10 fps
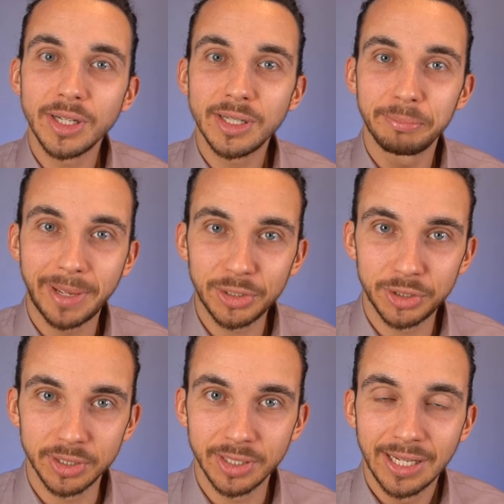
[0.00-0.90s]
to
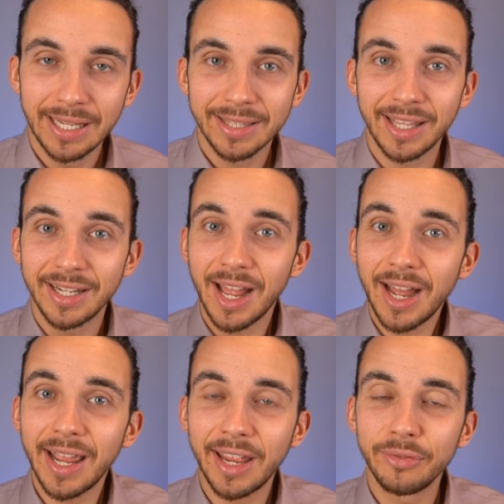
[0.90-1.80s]
mention that
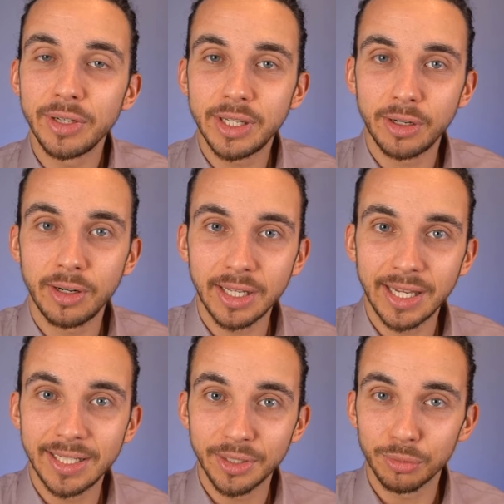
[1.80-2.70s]
not every hearing
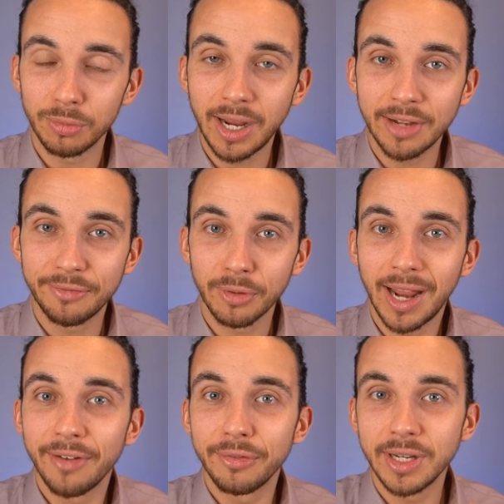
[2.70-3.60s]
aid is right for
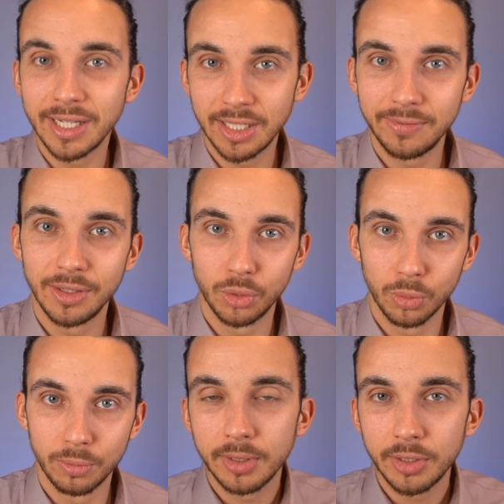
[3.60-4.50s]
every
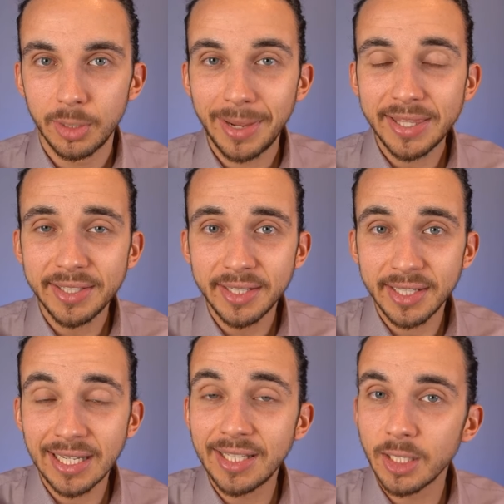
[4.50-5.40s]
individual. To make this as
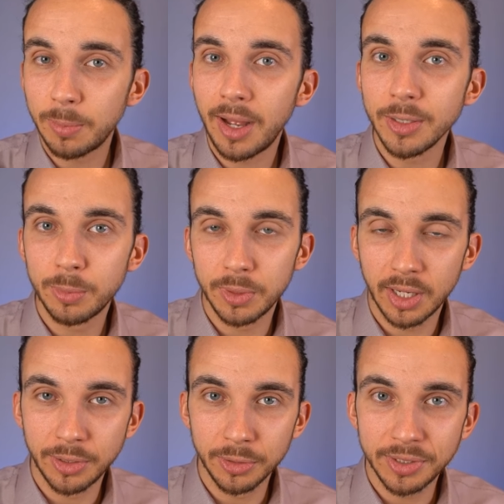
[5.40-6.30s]
easy as possible to
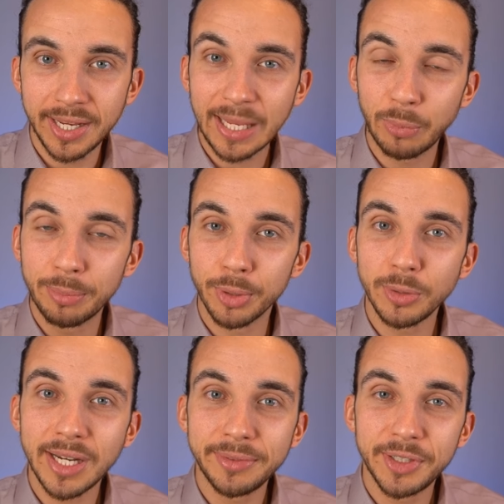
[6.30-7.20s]
understand, we
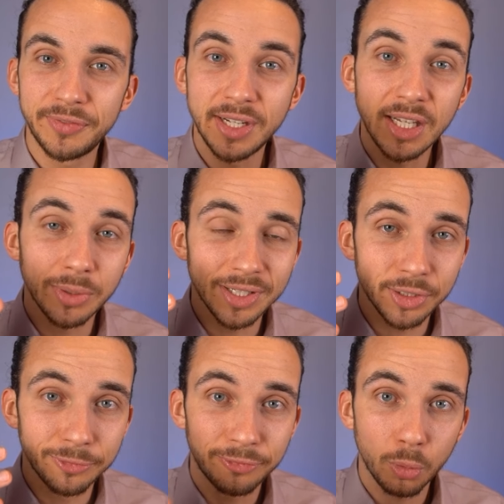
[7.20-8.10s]
broke down this video
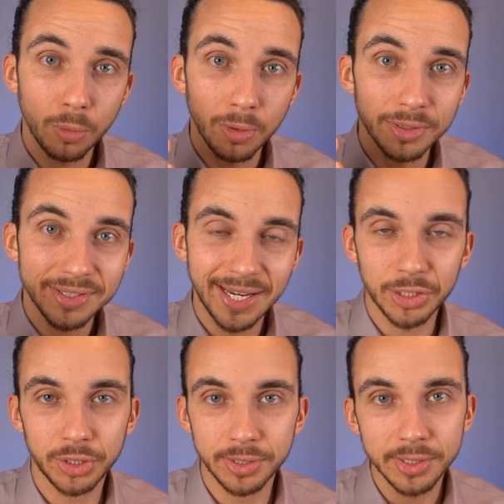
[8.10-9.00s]
into four sections.